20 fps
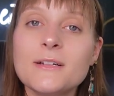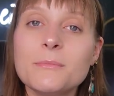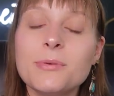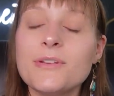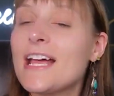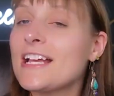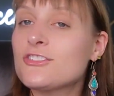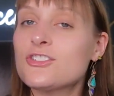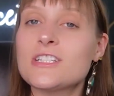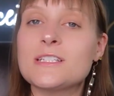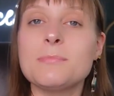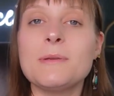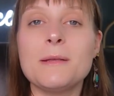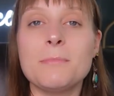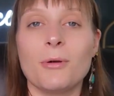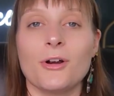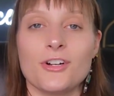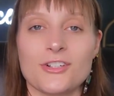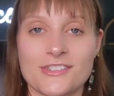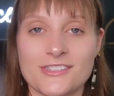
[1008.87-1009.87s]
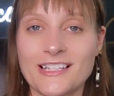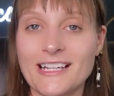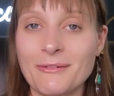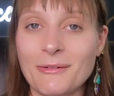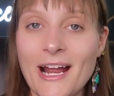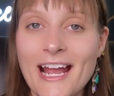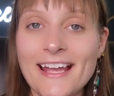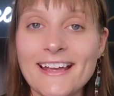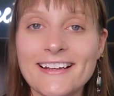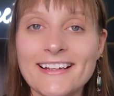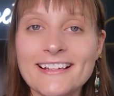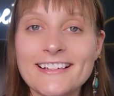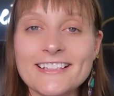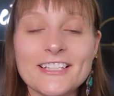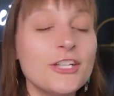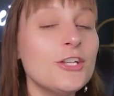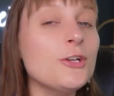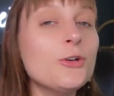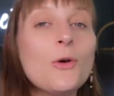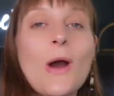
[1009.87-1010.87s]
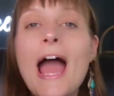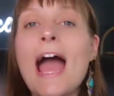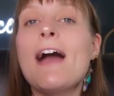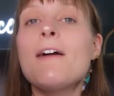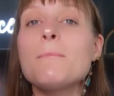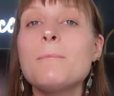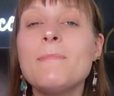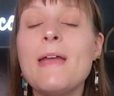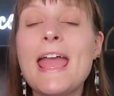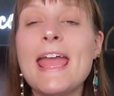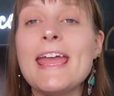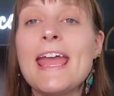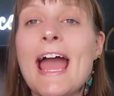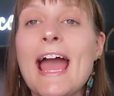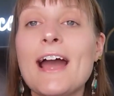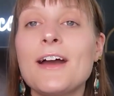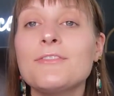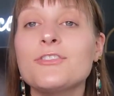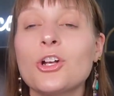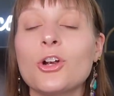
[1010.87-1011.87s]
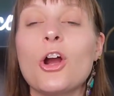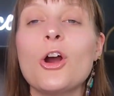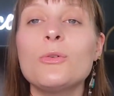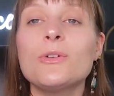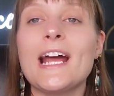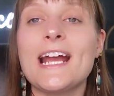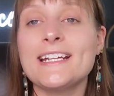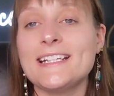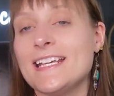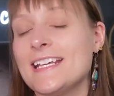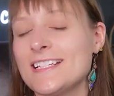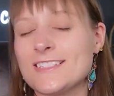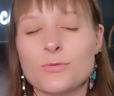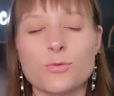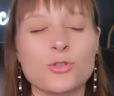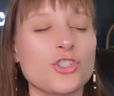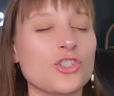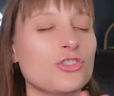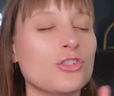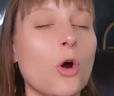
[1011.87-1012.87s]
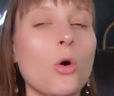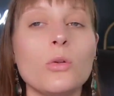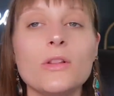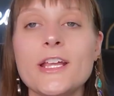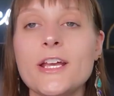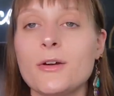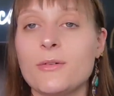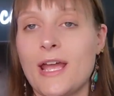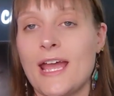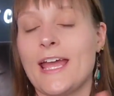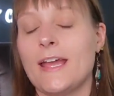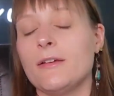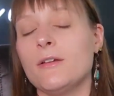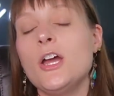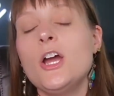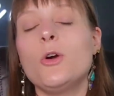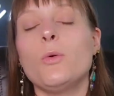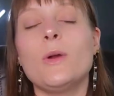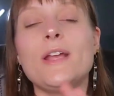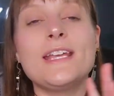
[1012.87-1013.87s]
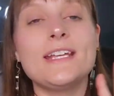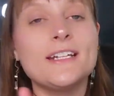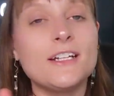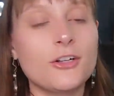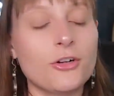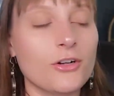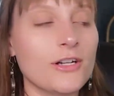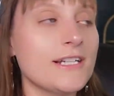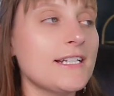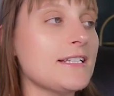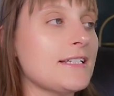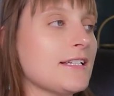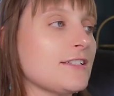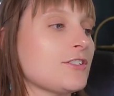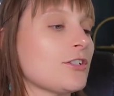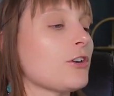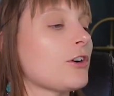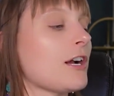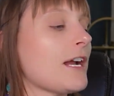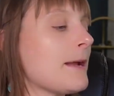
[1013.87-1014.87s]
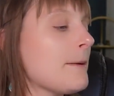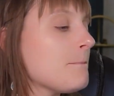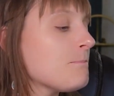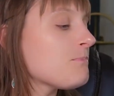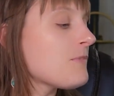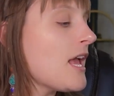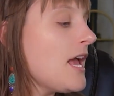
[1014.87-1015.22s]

But that's just me personally, right? You may have your own ideas, which is totally okay. We can agree to disagree.